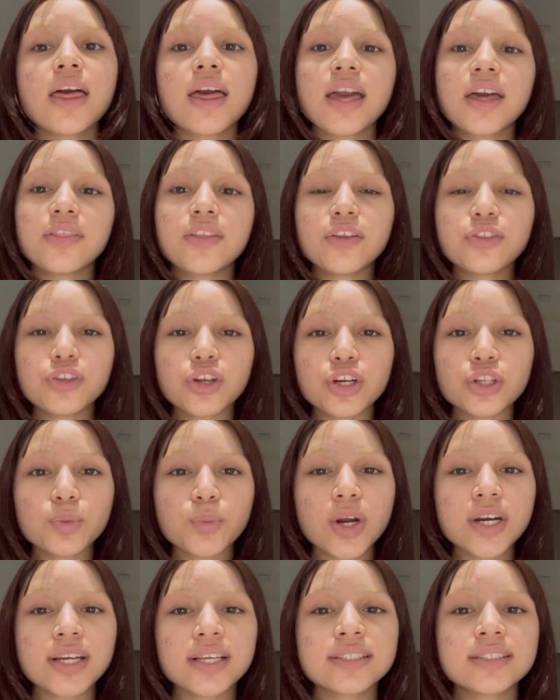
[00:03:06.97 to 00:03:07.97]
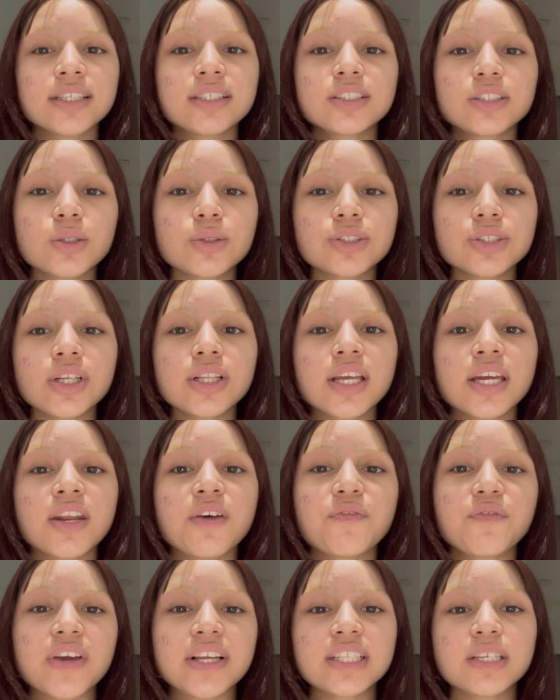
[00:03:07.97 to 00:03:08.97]
And the third one is the social and
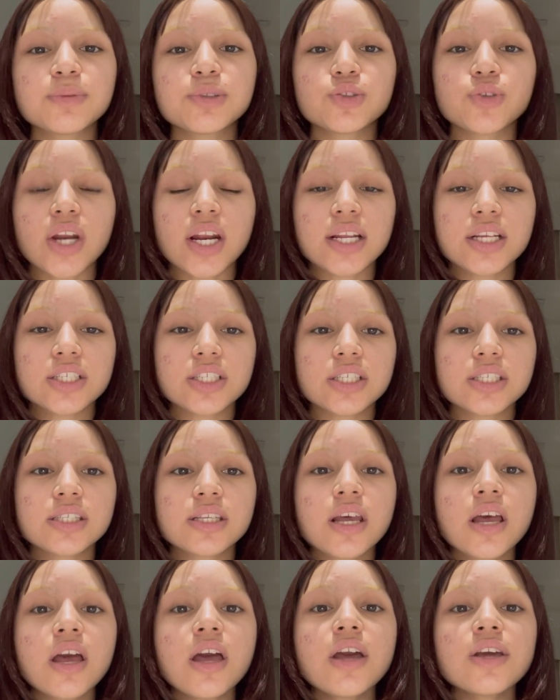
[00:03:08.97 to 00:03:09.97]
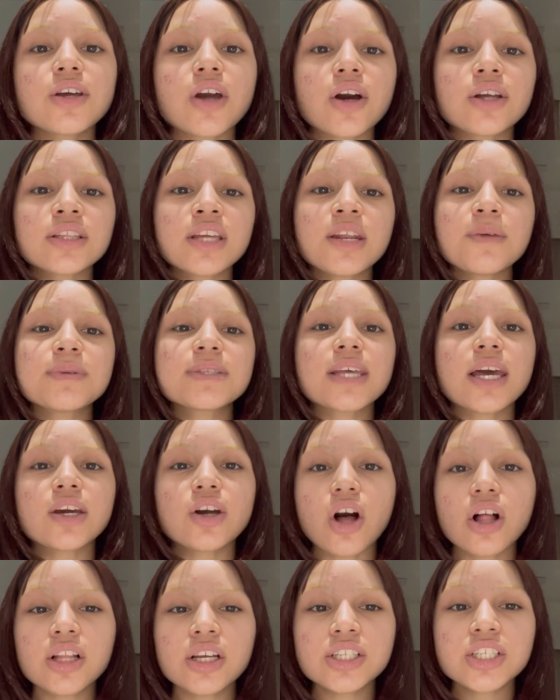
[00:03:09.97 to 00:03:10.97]
affective strategies. Cognitive
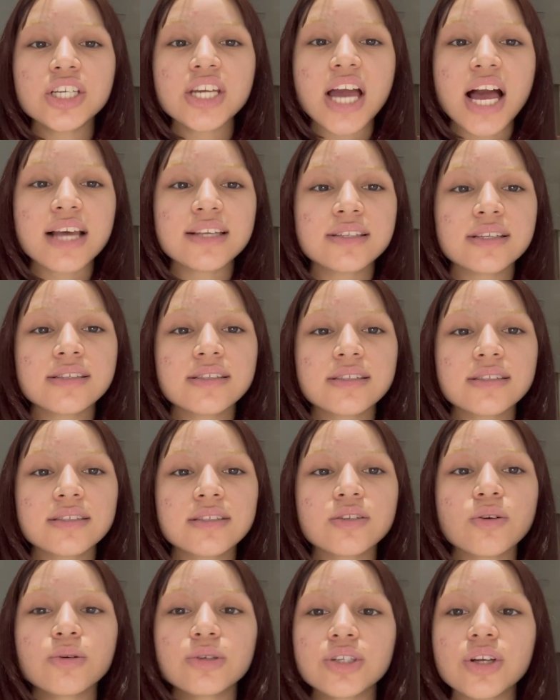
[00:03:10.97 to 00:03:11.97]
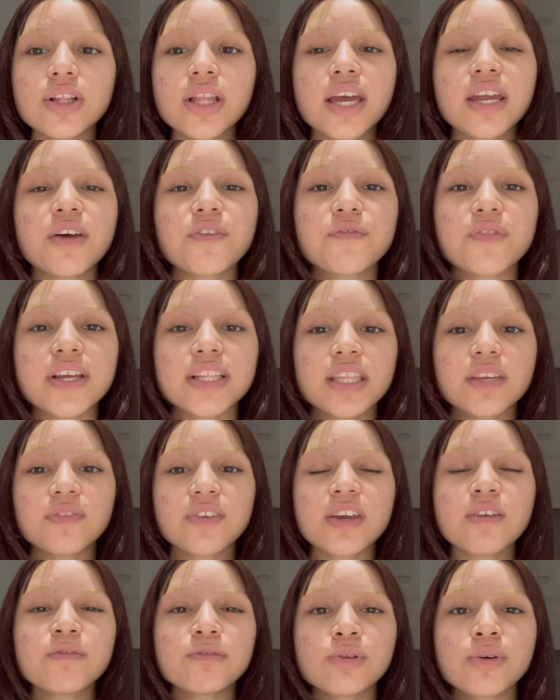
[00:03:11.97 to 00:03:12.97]
psychology as a social and affective
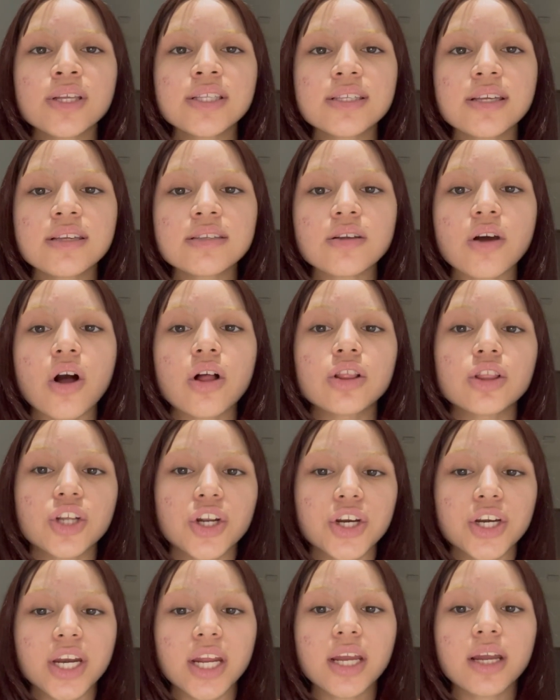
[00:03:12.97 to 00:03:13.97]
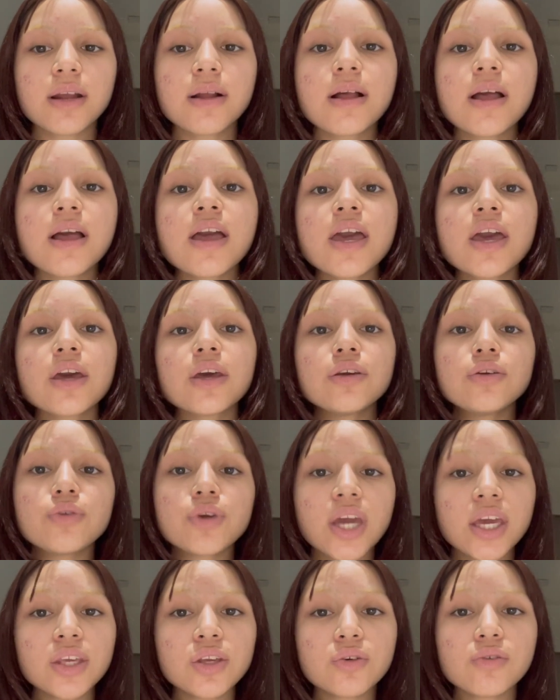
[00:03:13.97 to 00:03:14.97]
influences on learning. You
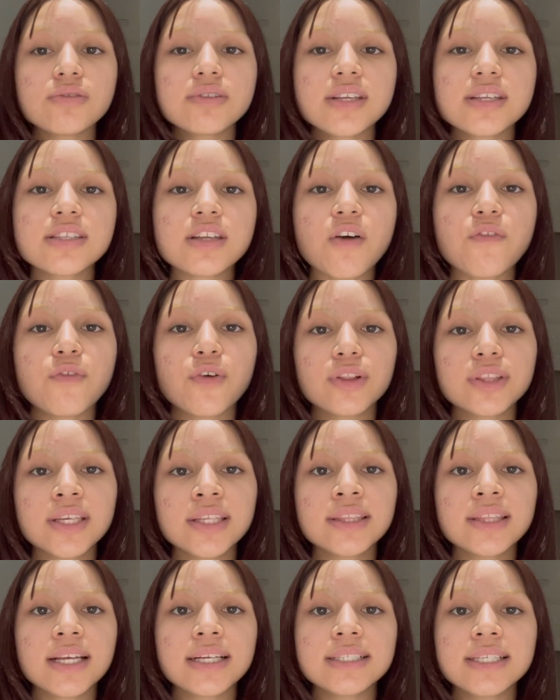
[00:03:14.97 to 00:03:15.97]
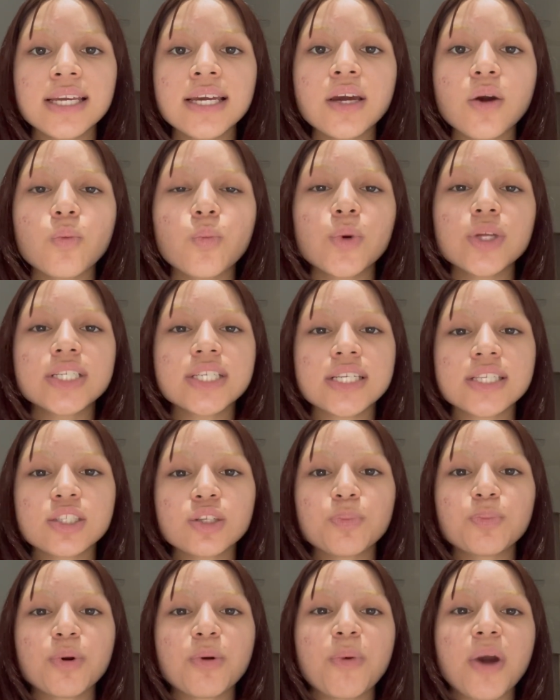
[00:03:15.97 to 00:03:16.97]
can use the scaffolding technique, which is
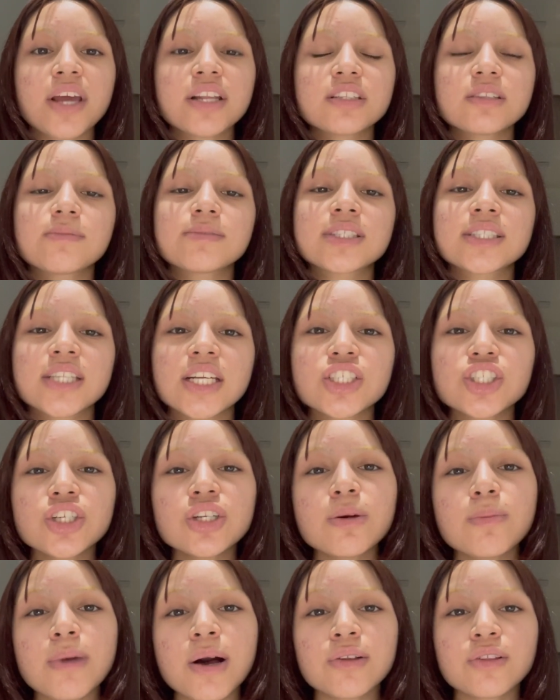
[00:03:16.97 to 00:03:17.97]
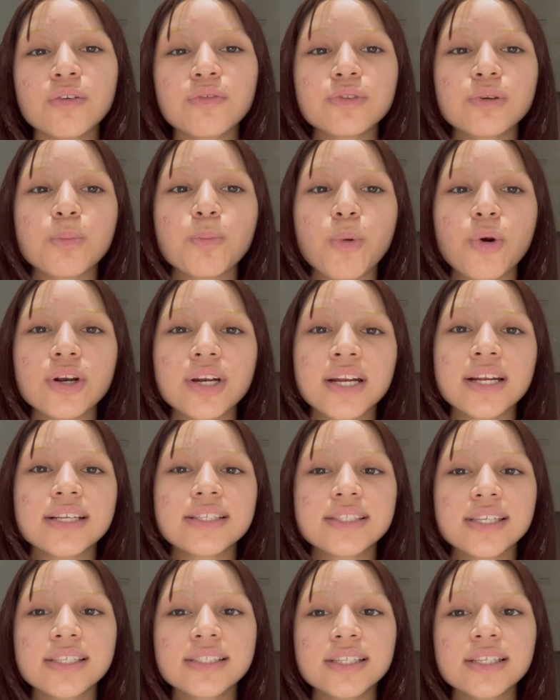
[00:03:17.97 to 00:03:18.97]
to provide a substantial amount of support and
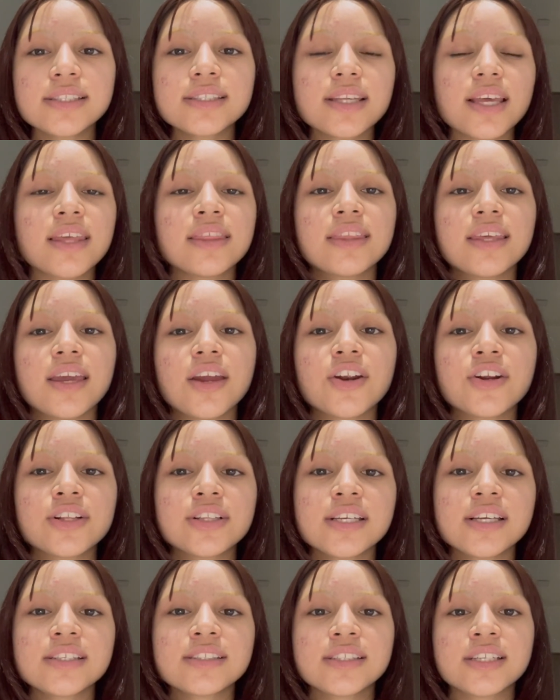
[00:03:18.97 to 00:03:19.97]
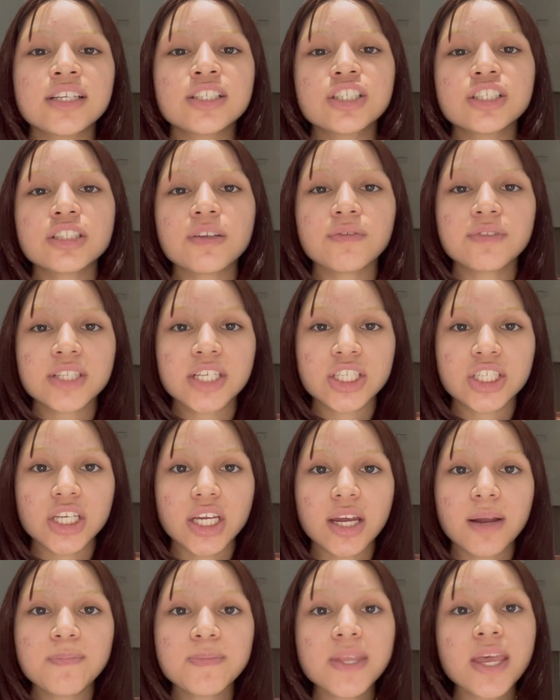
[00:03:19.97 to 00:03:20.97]
assistance in the earliest stages of
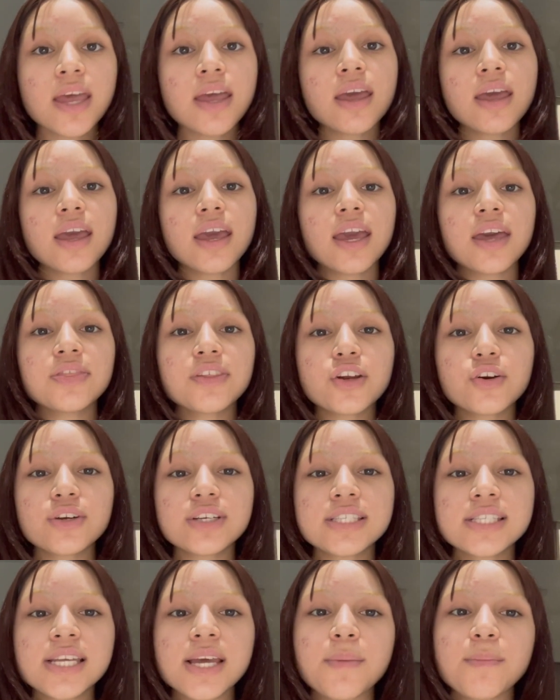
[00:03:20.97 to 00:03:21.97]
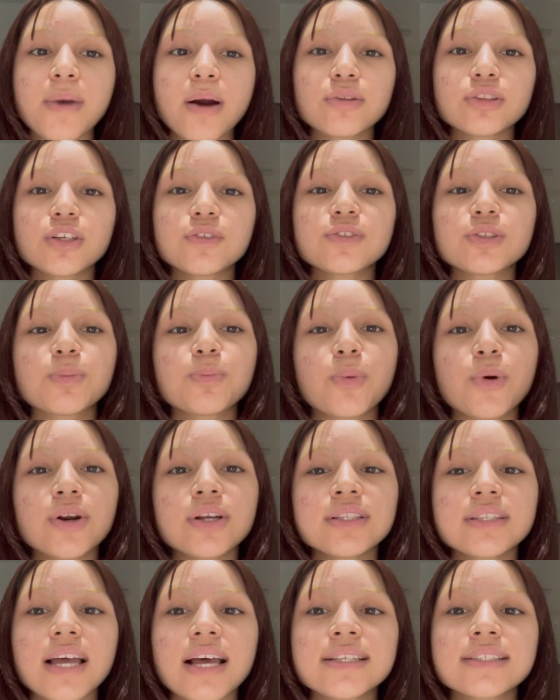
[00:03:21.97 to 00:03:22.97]
teaching, and decrease the amount of
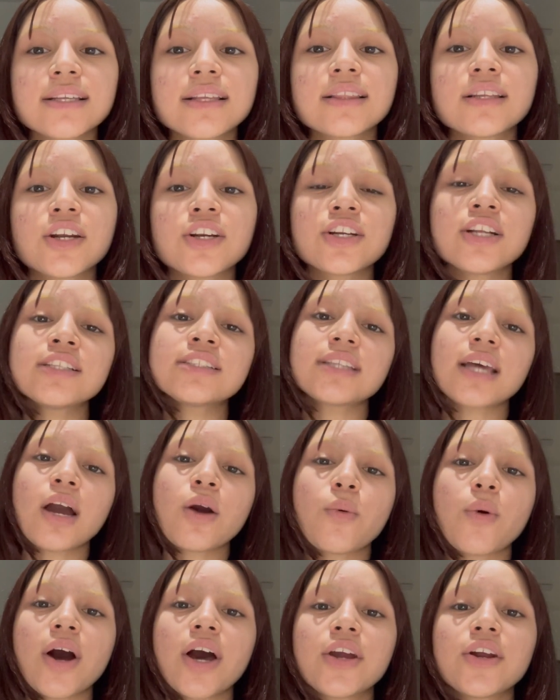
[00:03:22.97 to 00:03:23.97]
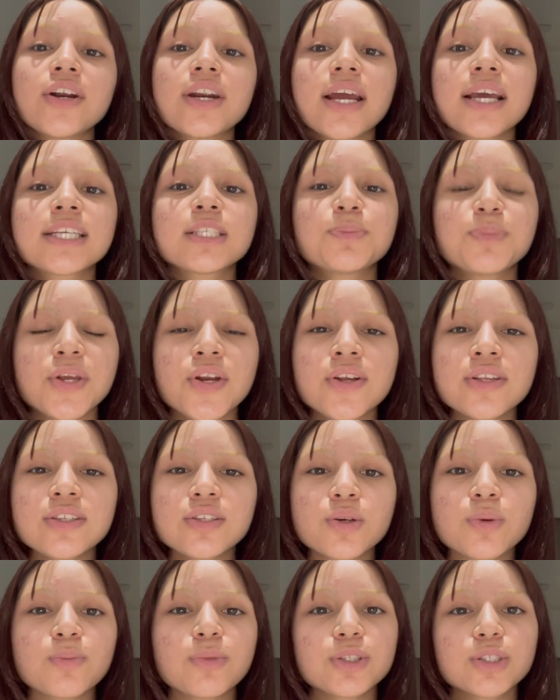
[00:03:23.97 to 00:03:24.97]
support as the learners acquire
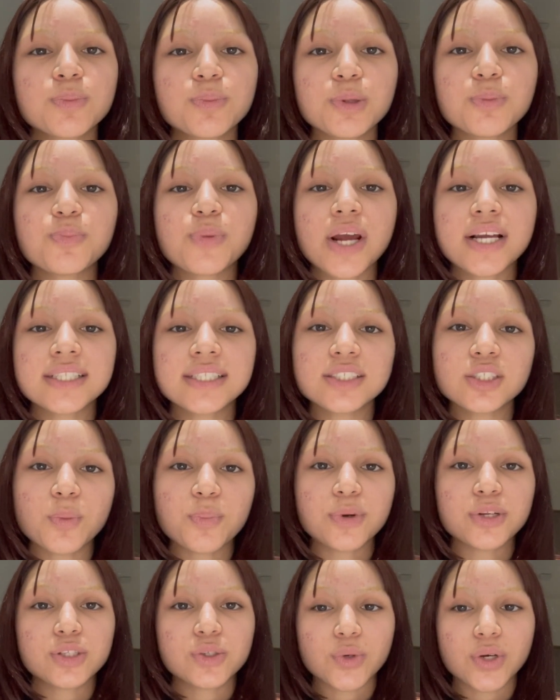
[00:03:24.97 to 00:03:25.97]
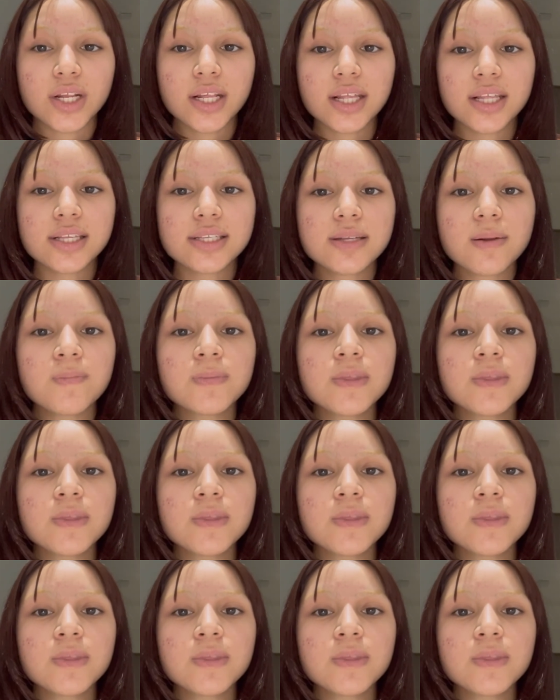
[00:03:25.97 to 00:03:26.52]
experience through multiple practice opportunities.